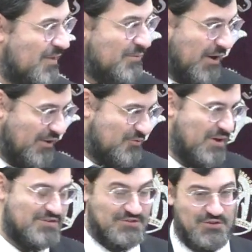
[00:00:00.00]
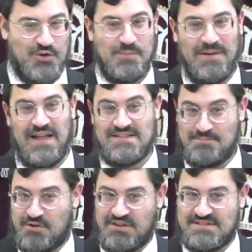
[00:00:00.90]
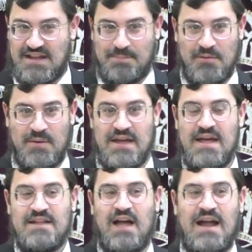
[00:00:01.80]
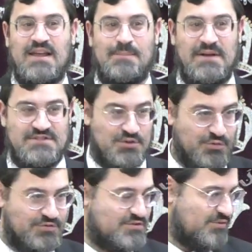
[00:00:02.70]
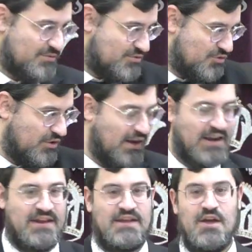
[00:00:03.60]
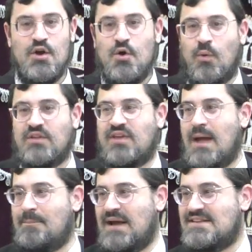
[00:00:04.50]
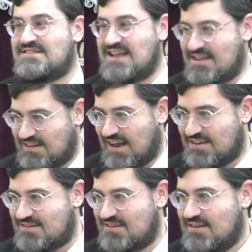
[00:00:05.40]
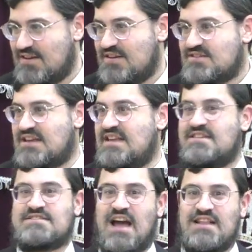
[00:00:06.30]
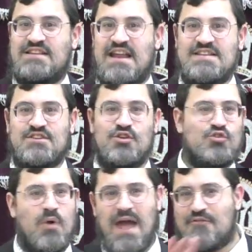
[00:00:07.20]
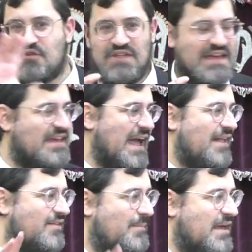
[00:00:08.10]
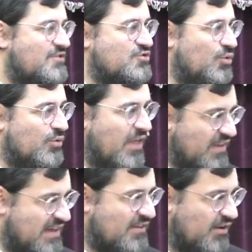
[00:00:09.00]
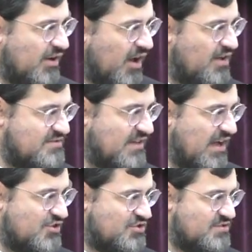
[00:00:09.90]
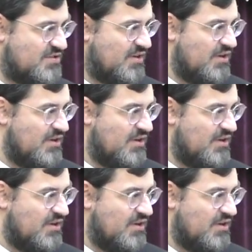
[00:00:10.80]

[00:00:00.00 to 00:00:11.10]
We don't ask questions. You're talking about that. It's a Moed Gazach, by the way. The Heilige Belzeruvs, one time by Seder night, so he decided that he's going to do everything he can to make sure that the kinderlich ask the kashas.